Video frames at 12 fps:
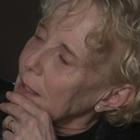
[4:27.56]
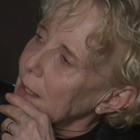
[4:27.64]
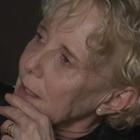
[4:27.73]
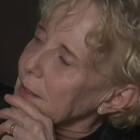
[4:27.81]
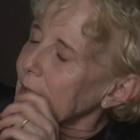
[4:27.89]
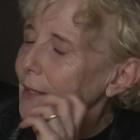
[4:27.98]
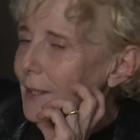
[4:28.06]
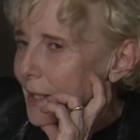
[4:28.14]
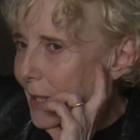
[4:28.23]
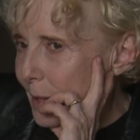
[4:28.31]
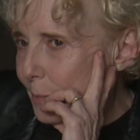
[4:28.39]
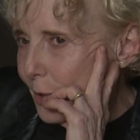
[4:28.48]
I think
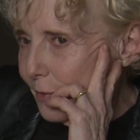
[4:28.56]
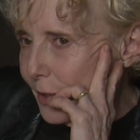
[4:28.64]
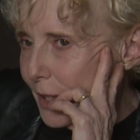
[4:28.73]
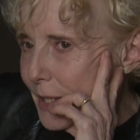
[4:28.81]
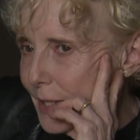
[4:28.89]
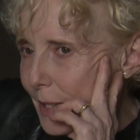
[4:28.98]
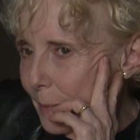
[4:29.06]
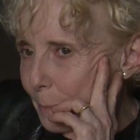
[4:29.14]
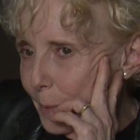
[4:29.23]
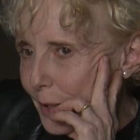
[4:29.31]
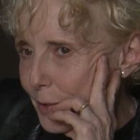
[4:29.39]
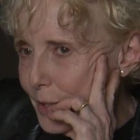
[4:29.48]
I'm the very same
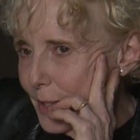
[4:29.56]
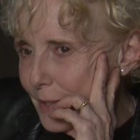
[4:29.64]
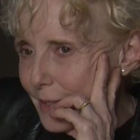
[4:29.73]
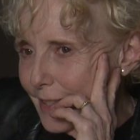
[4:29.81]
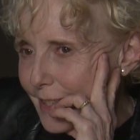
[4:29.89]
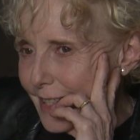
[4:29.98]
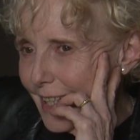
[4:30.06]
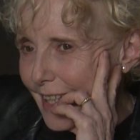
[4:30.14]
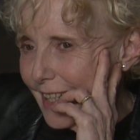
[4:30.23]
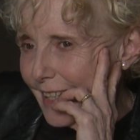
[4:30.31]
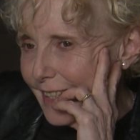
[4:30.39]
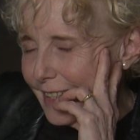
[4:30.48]
person,
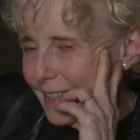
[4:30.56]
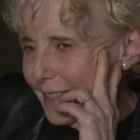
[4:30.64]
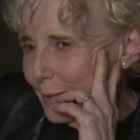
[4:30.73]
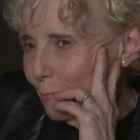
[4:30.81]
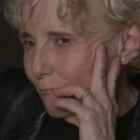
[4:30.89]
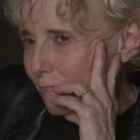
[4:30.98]
and